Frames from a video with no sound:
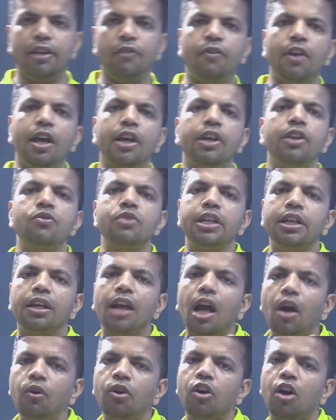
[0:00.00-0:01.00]
If you are using
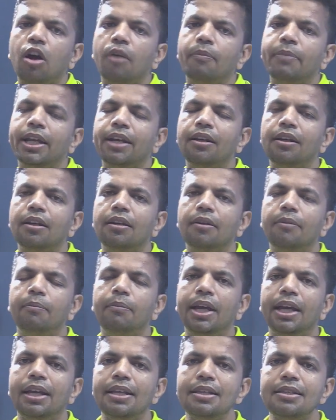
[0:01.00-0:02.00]
round robin,
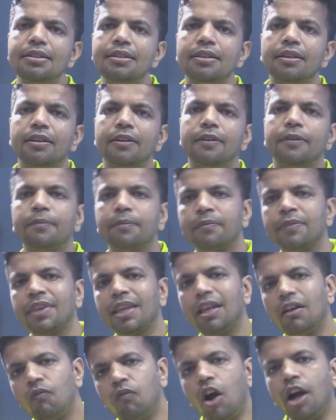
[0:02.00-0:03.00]
means
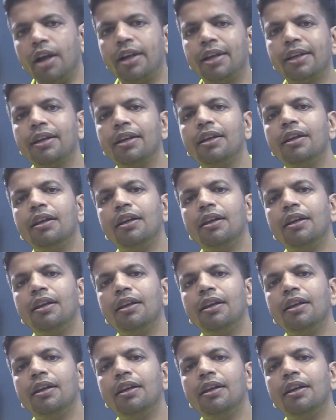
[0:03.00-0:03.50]
what?